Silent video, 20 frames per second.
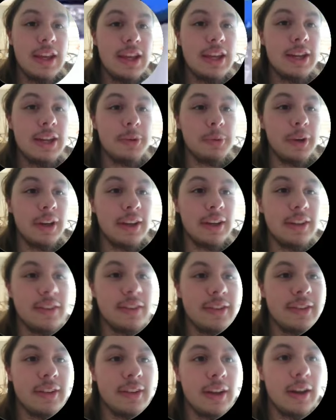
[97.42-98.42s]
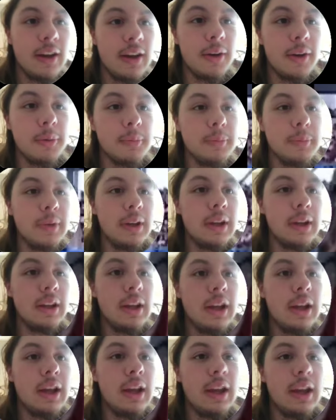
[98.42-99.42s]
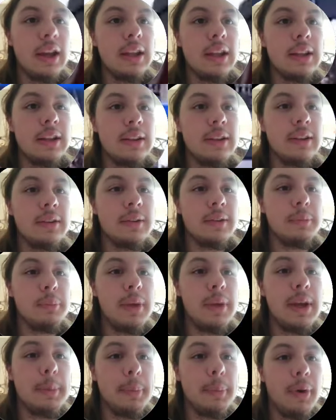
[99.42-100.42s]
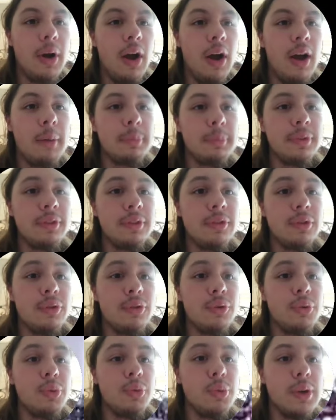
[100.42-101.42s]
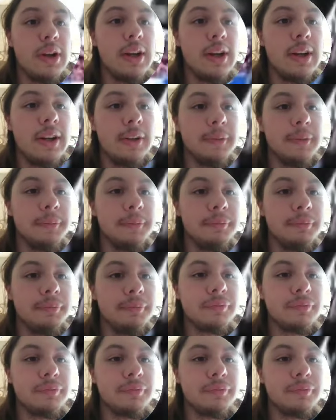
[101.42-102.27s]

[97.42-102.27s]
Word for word: Anyways, um, big props to um,